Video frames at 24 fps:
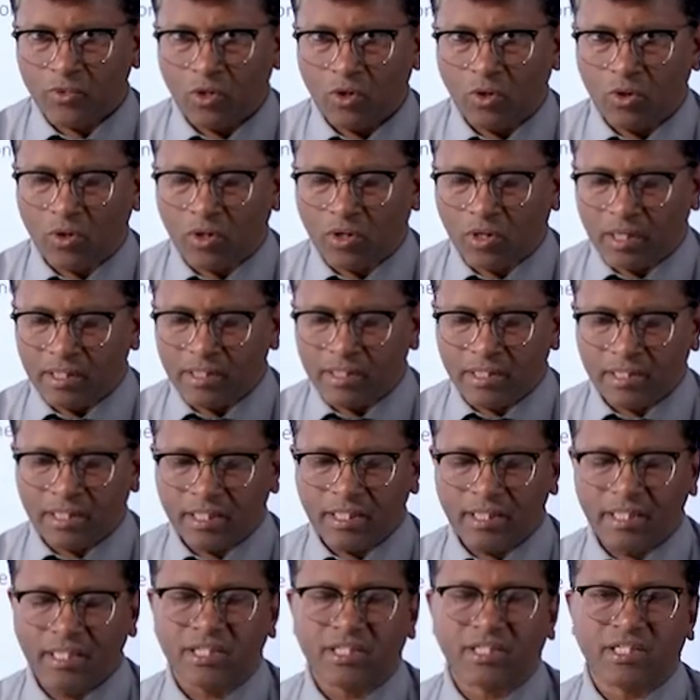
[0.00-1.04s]
or
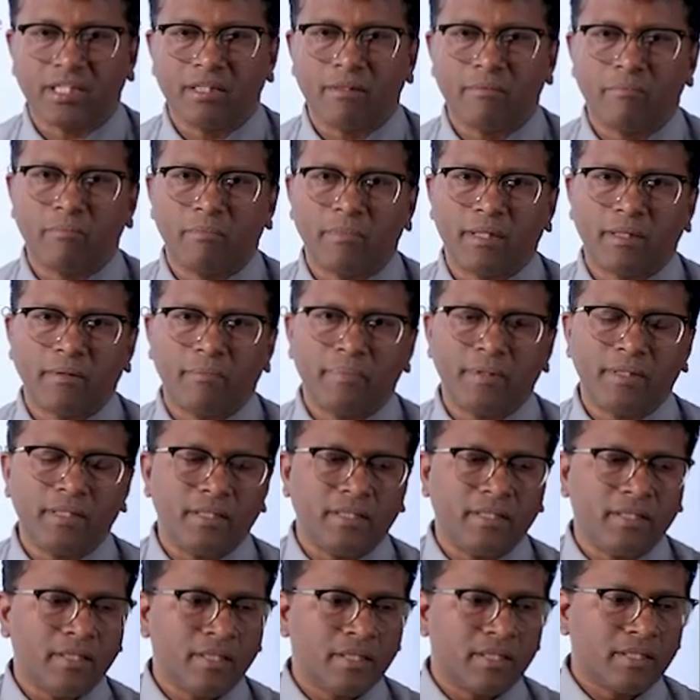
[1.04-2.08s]
consideration may
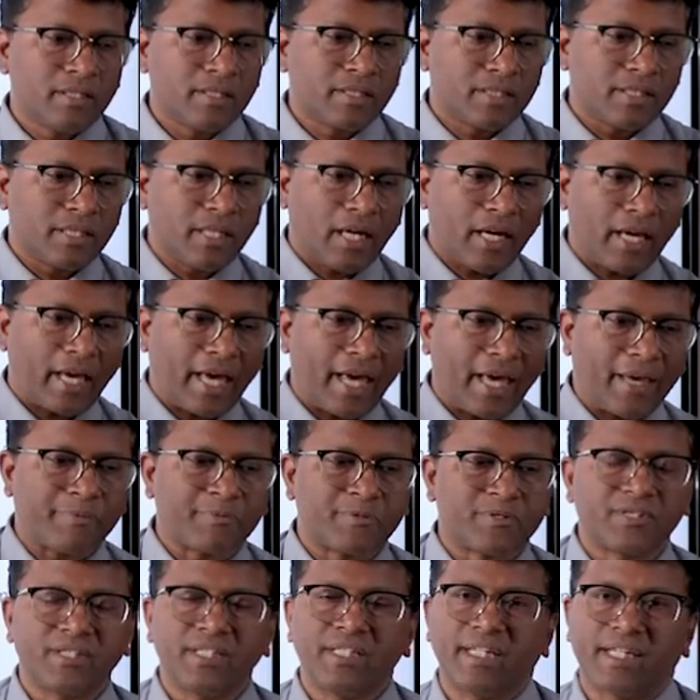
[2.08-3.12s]
be the
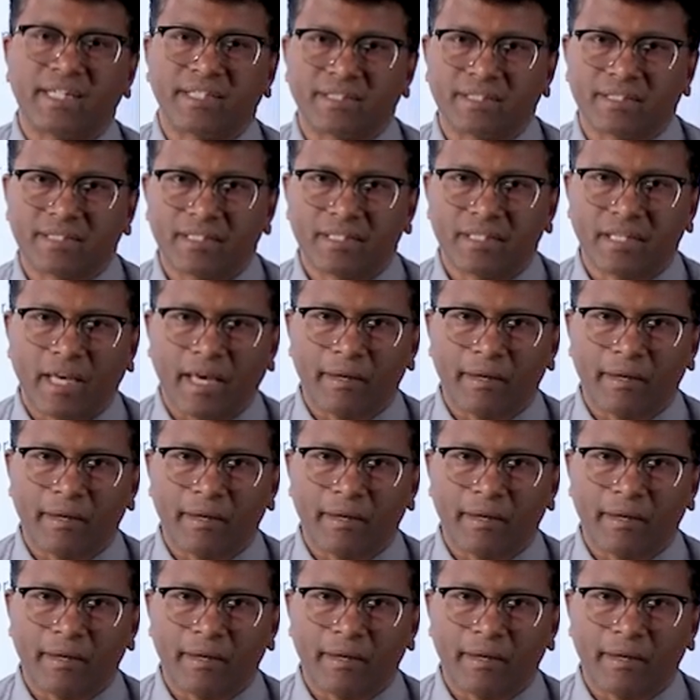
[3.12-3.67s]
abstinence.